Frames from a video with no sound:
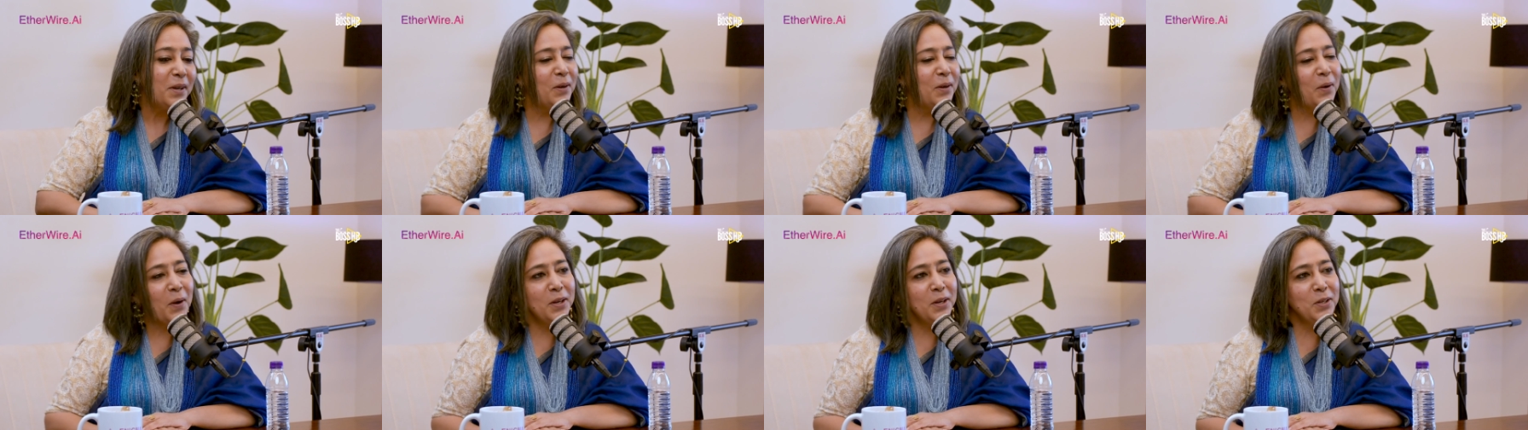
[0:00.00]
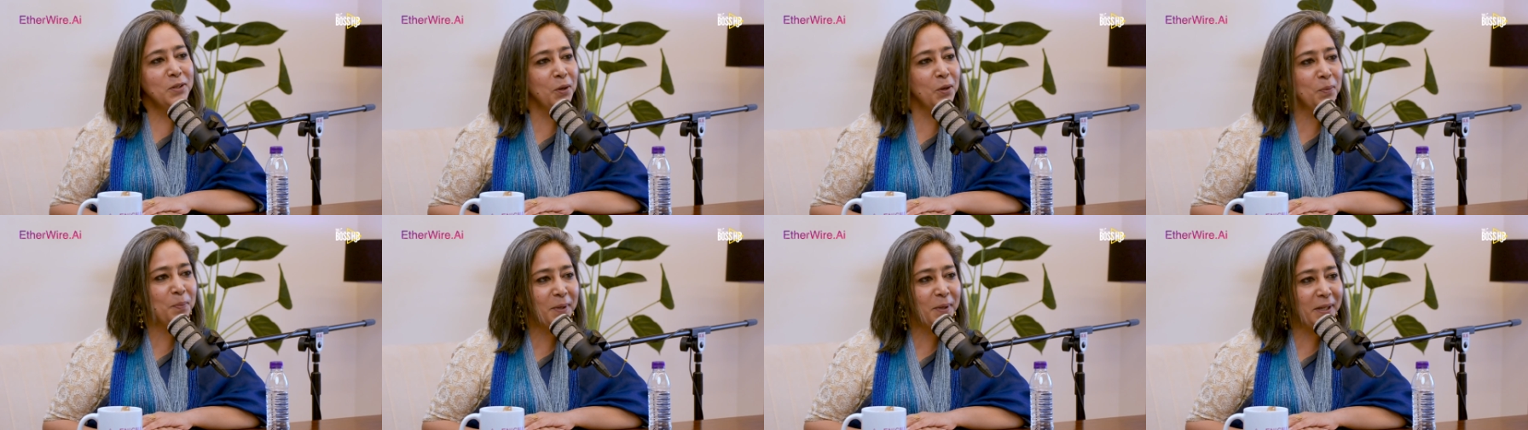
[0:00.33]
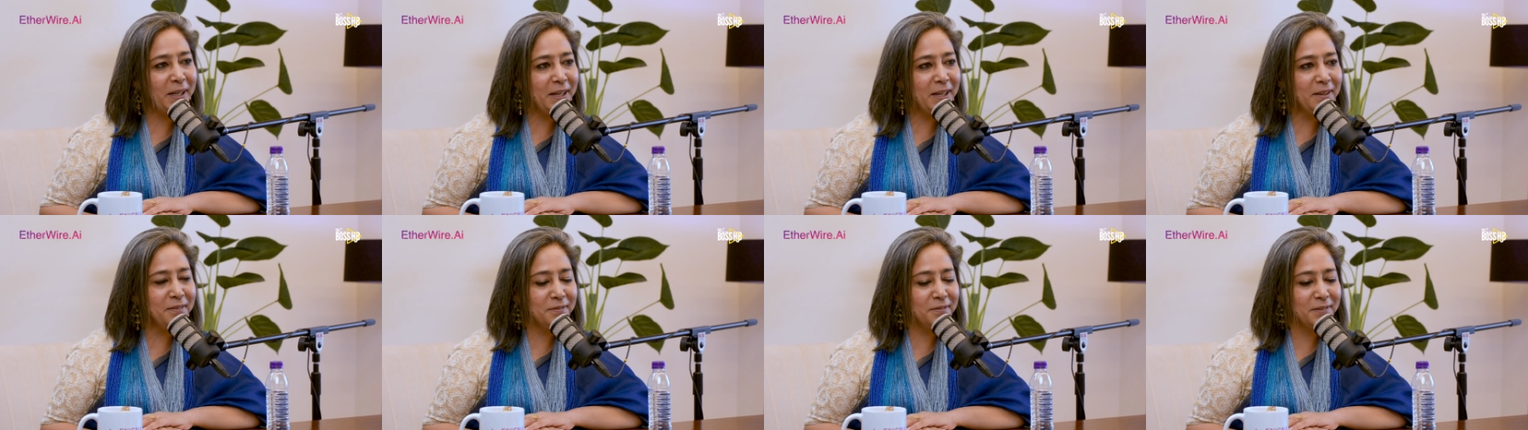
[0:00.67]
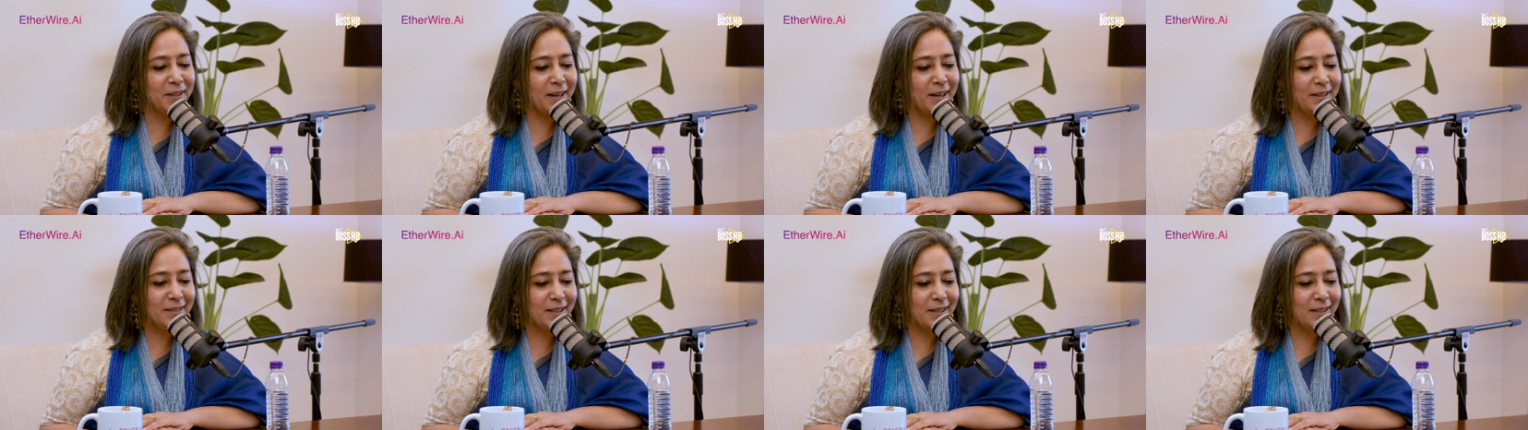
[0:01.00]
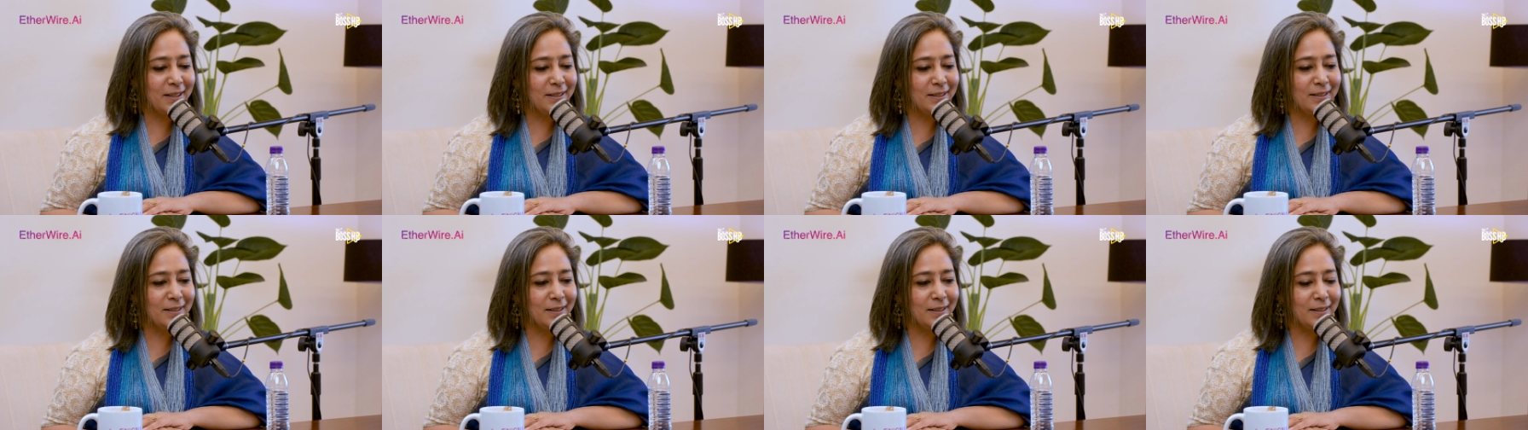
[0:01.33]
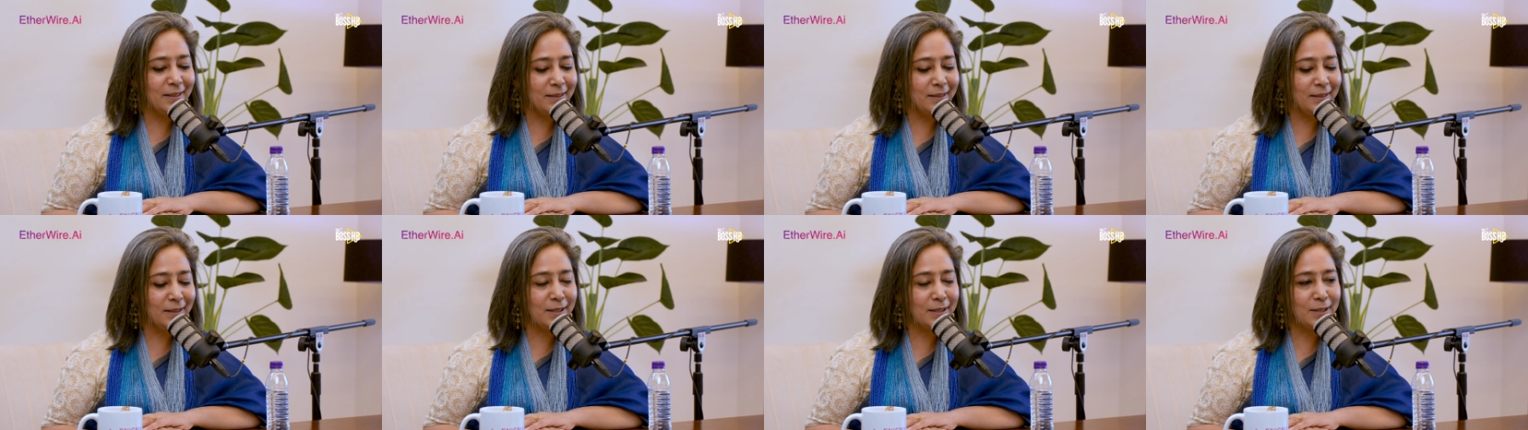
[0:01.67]
Lloyd, do you believe that
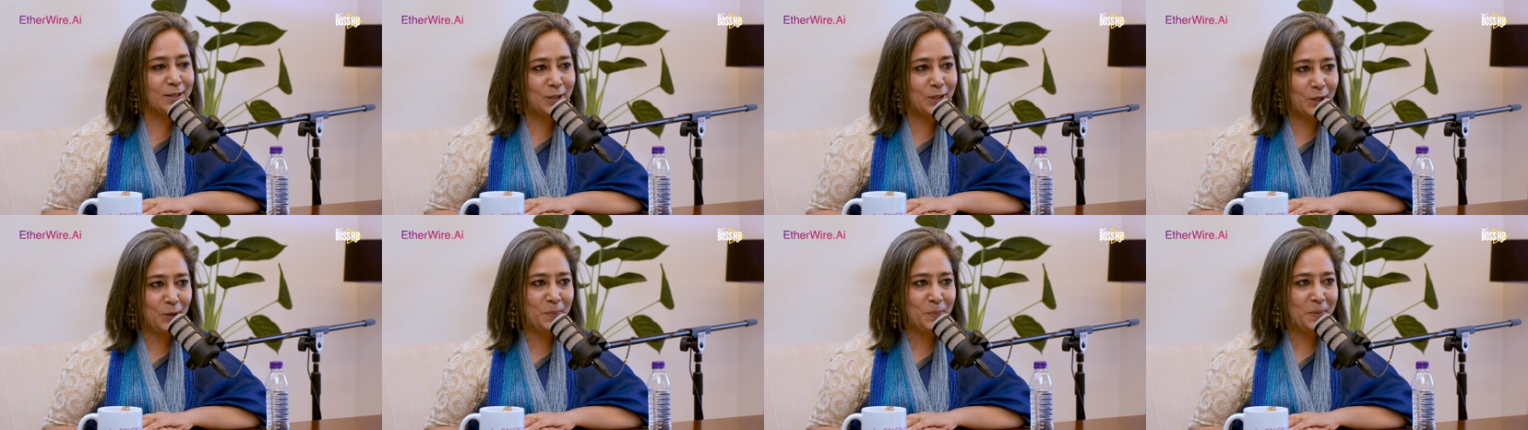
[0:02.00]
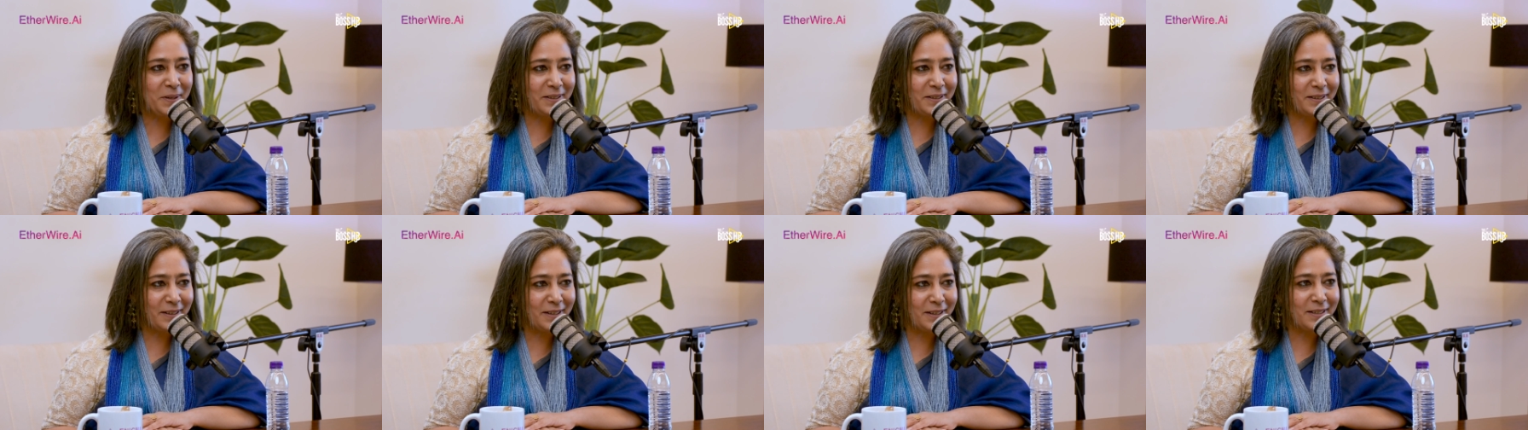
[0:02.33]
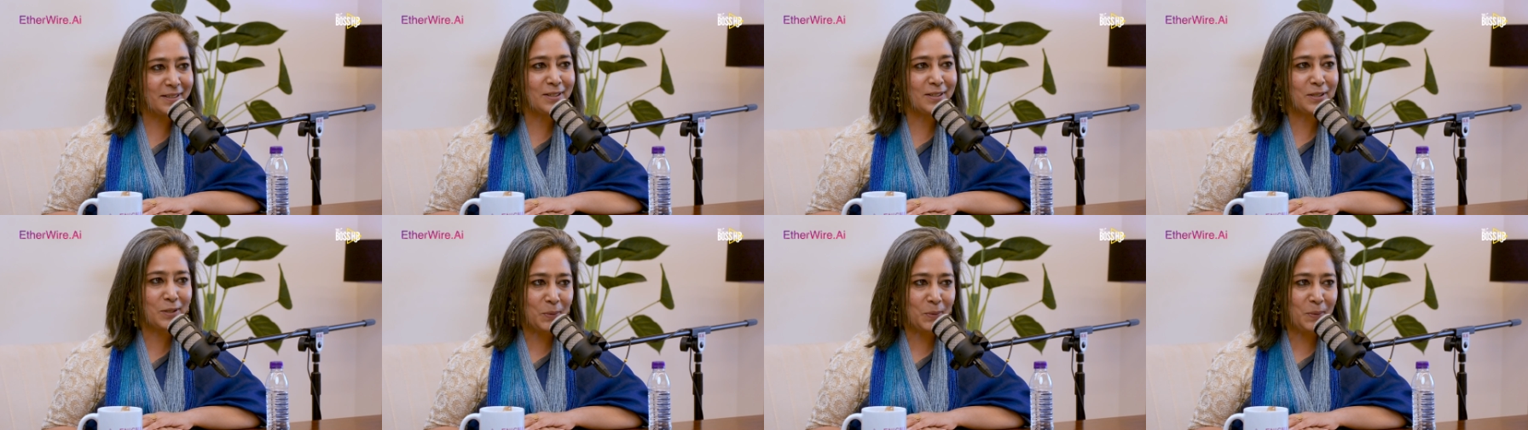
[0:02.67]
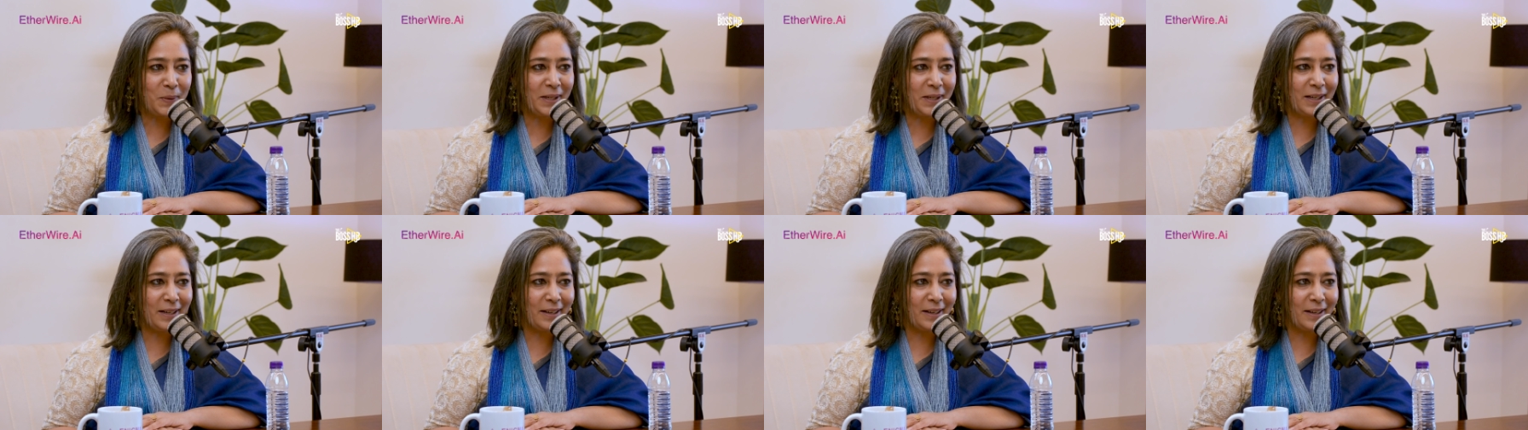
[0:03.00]
Indian consumer is truly